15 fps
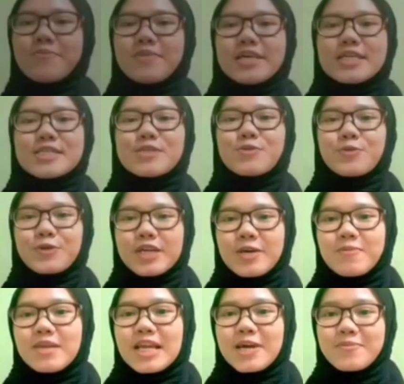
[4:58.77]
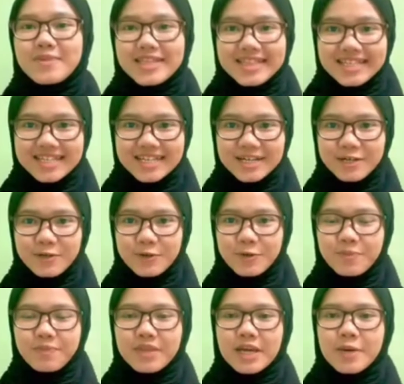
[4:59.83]
is Nurul Nabilah binti
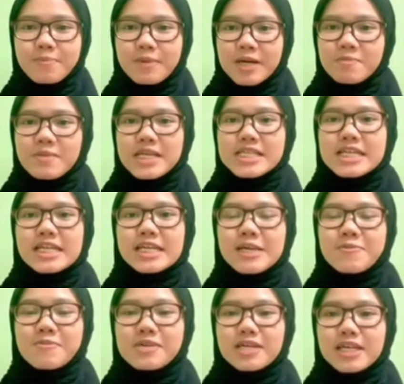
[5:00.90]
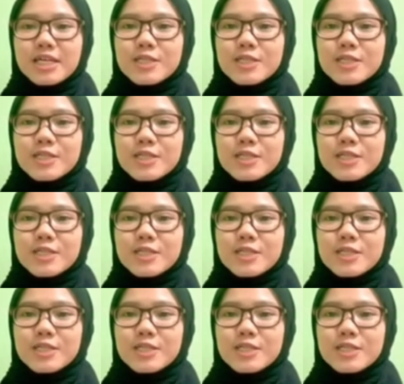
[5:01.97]
Yaakob. My metric number is